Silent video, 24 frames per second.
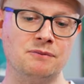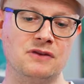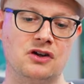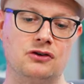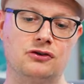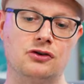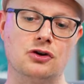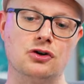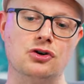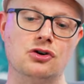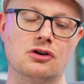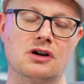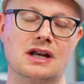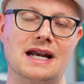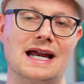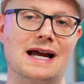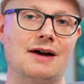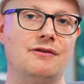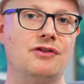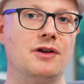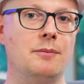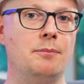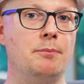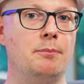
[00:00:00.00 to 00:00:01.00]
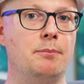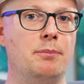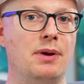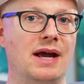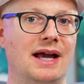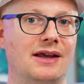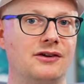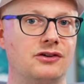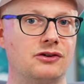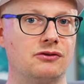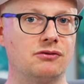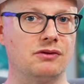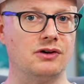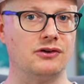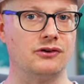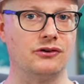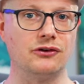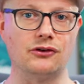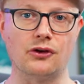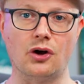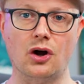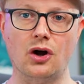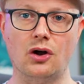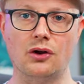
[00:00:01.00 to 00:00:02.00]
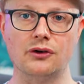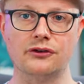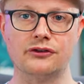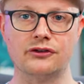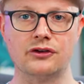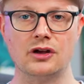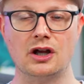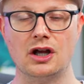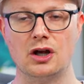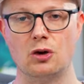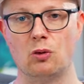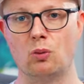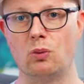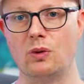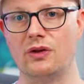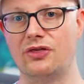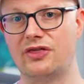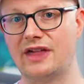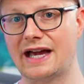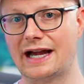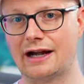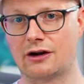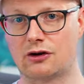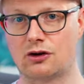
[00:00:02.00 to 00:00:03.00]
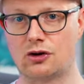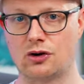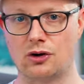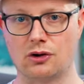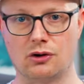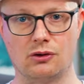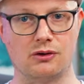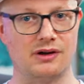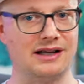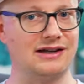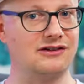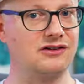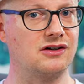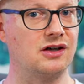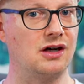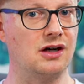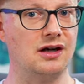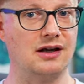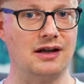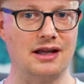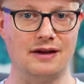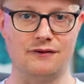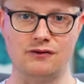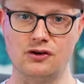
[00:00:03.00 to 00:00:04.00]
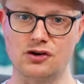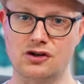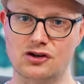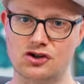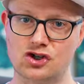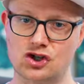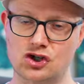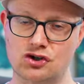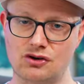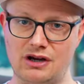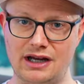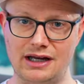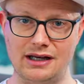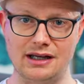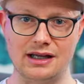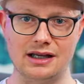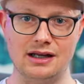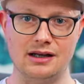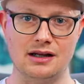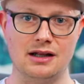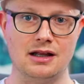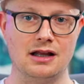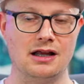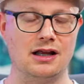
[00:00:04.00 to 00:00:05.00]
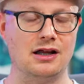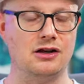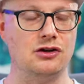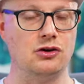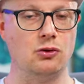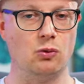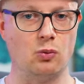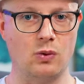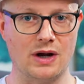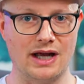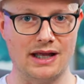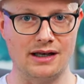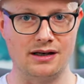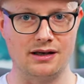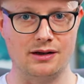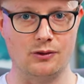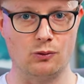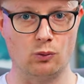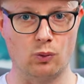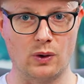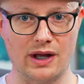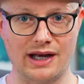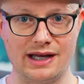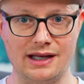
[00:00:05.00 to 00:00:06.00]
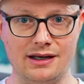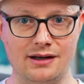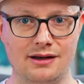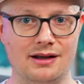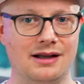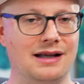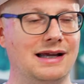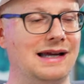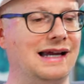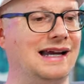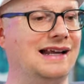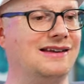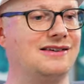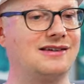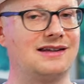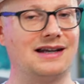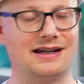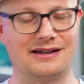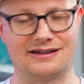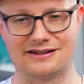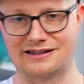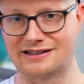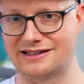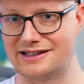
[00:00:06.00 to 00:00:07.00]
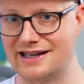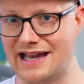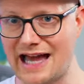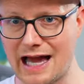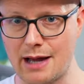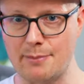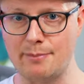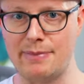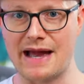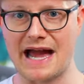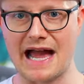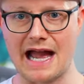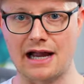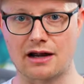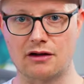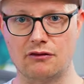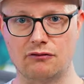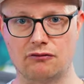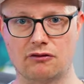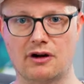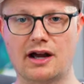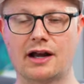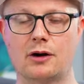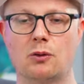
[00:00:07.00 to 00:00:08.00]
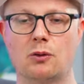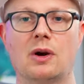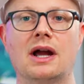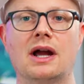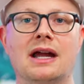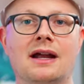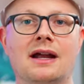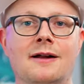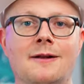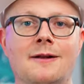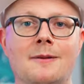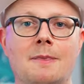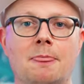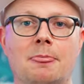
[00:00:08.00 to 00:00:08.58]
So you're gonna have the best results with that curl. It's gonna, if you're gonna straighten it and you wet it, it's gonna snap back right away.